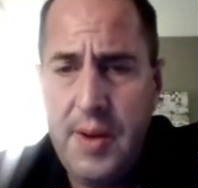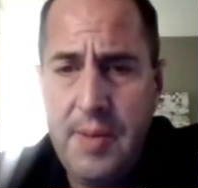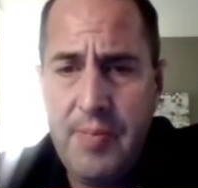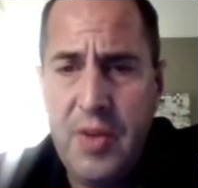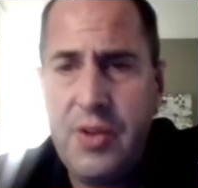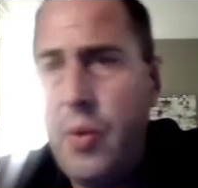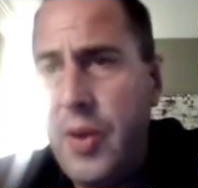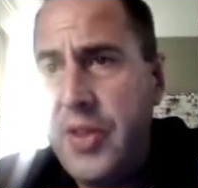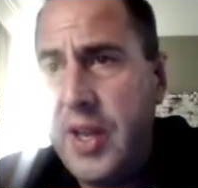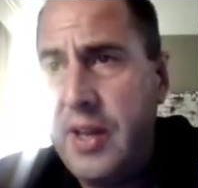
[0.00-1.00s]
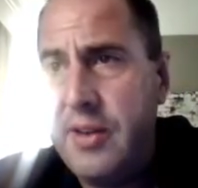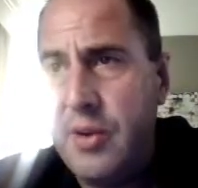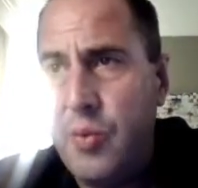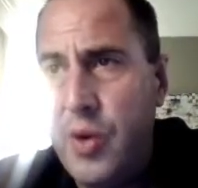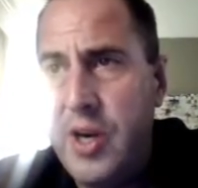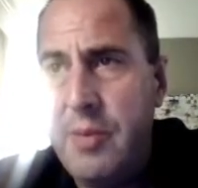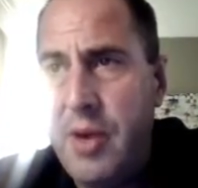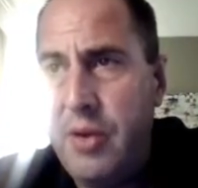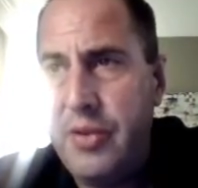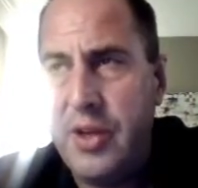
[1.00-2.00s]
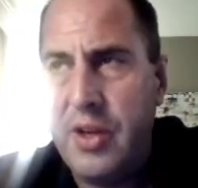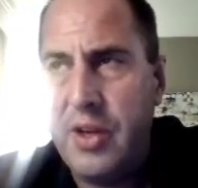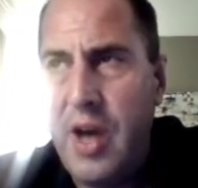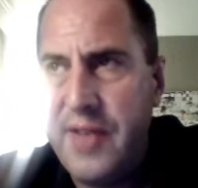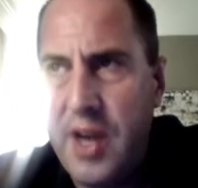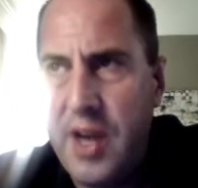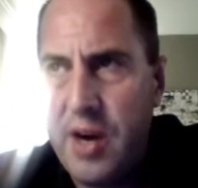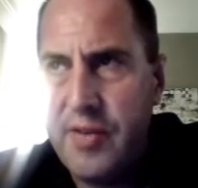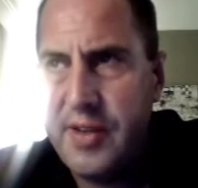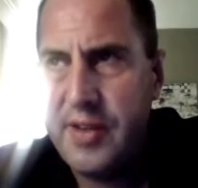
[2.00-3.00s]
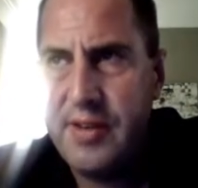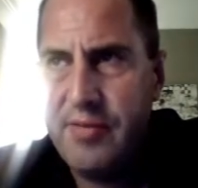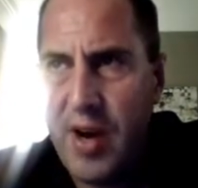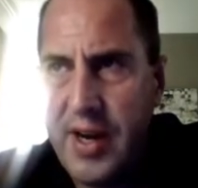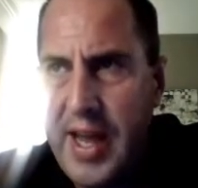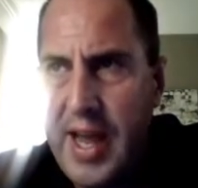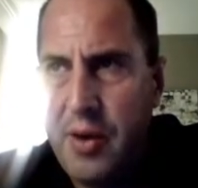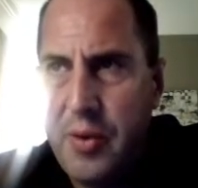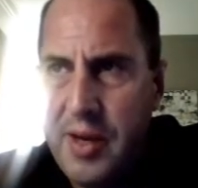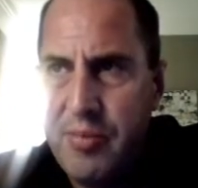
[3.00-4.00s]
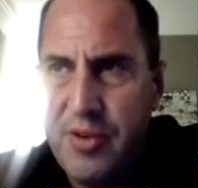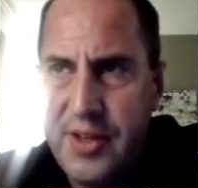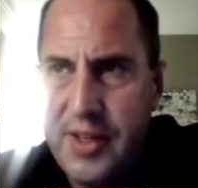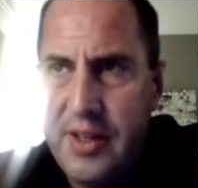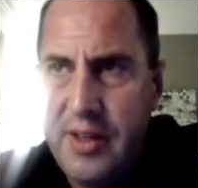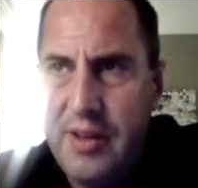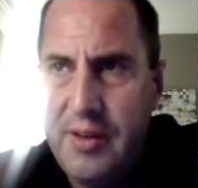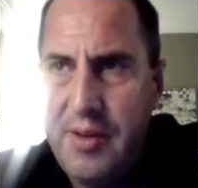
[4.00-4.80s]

So one thing is they're worried about the coffee harvest right now in Brazil,